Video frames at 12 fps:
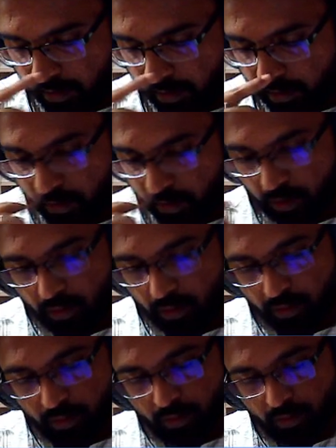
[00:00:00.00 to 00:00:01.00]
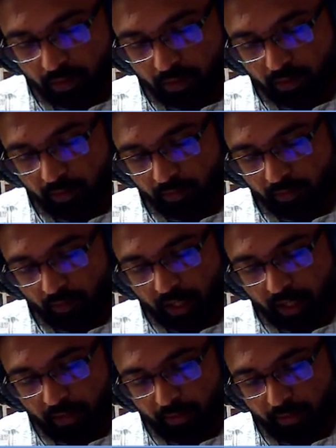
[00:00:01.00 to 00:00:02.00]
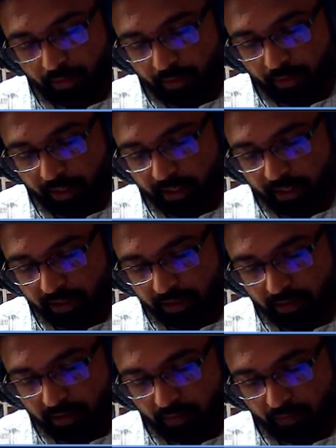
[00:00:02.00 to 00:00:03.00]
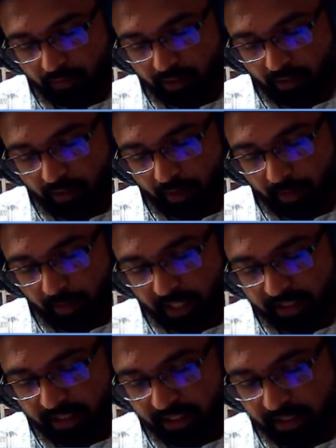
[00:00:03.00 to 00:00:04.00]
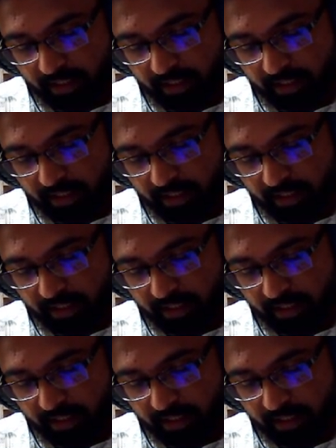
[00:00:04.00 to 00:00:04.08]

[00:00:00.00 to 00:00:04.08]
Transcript: So while you doing this, the vaporization,